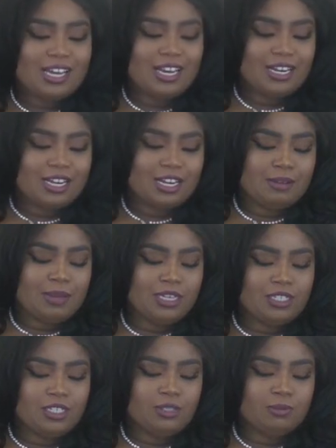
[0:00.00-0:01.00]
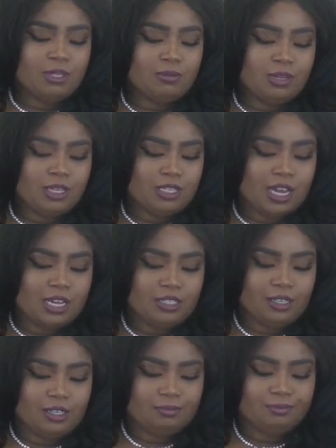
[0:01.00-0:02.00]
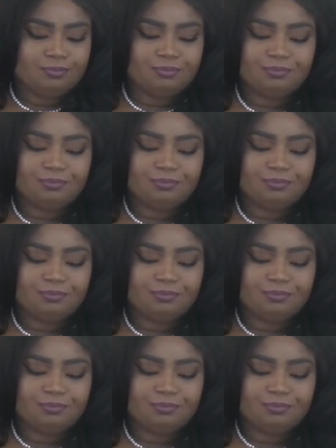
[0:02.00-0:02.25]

And it's just really, really tasty.